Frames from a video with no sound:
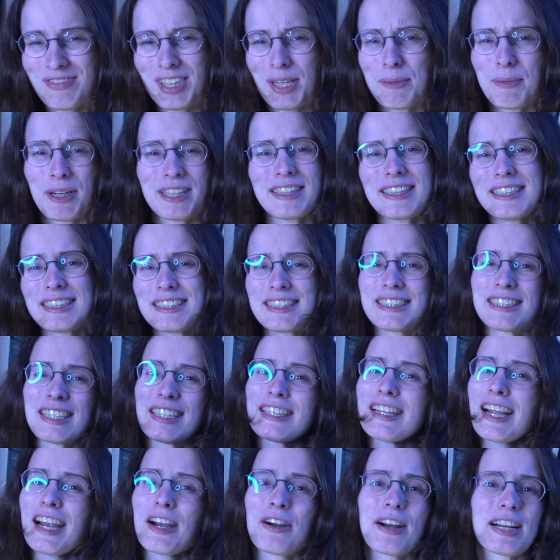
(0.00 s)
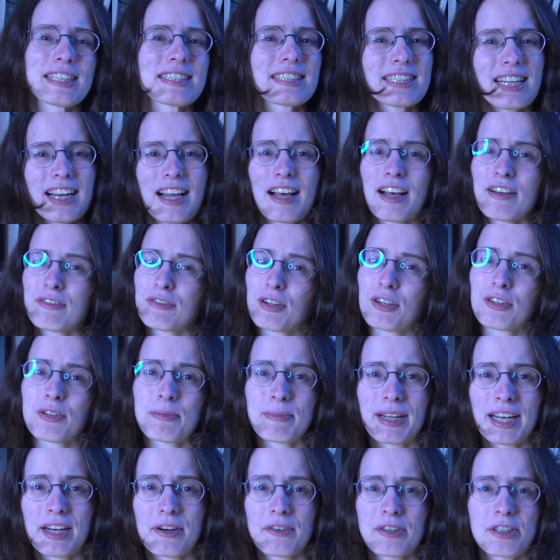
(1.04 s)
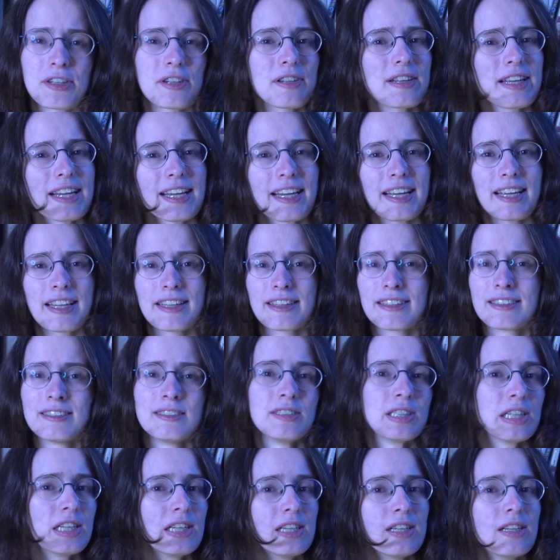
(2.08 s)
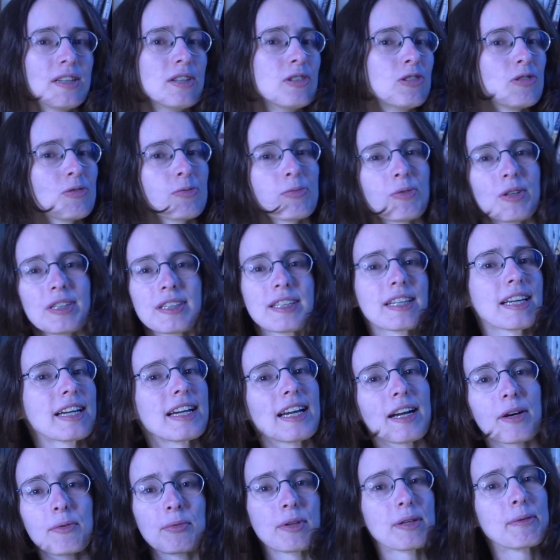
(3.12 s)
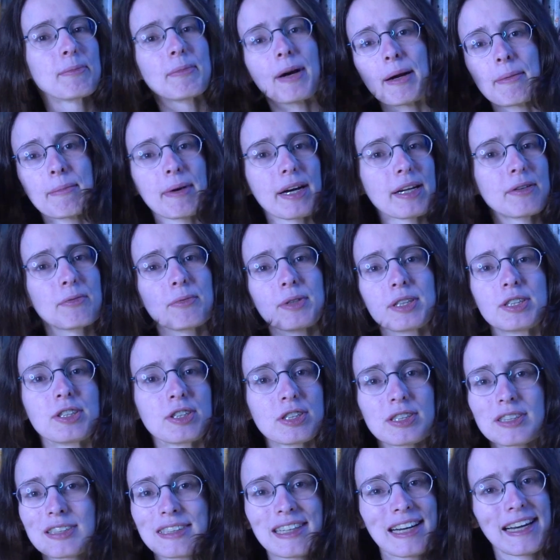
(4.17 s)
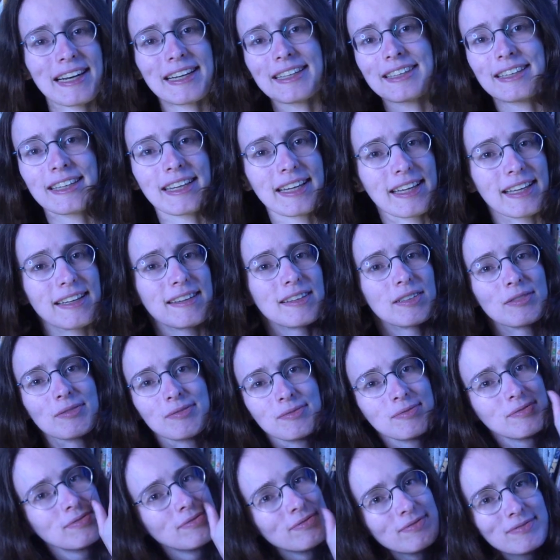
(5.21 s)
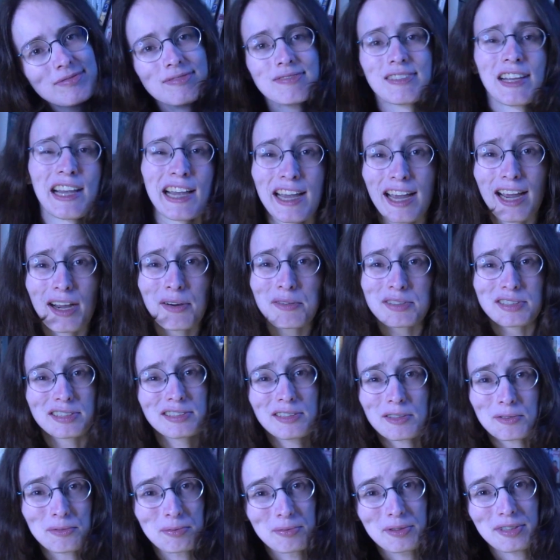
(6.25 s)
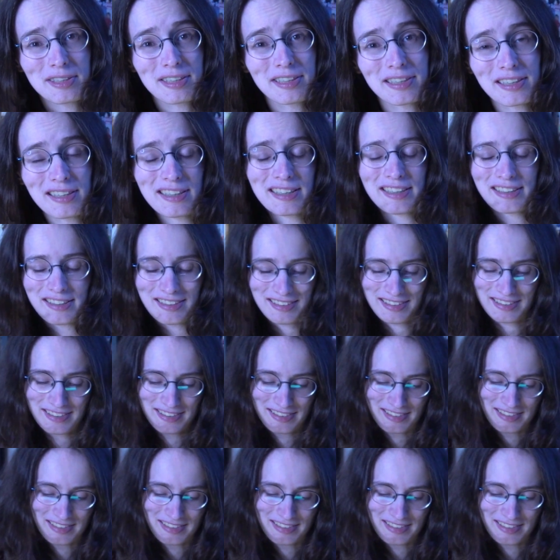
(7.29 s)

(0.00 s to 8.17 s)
But it's still there, I still have all the material and one day I will, my mind will just click and I will start working on it.